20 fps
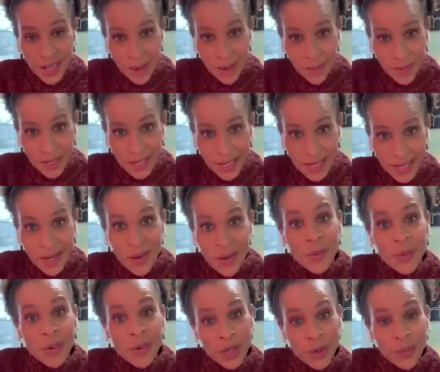your company
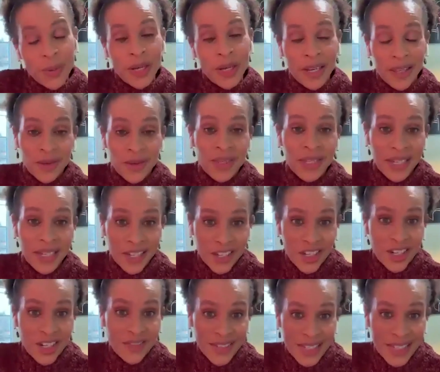when you're putting those
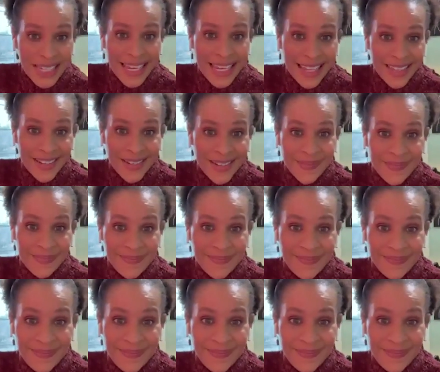initiatives together.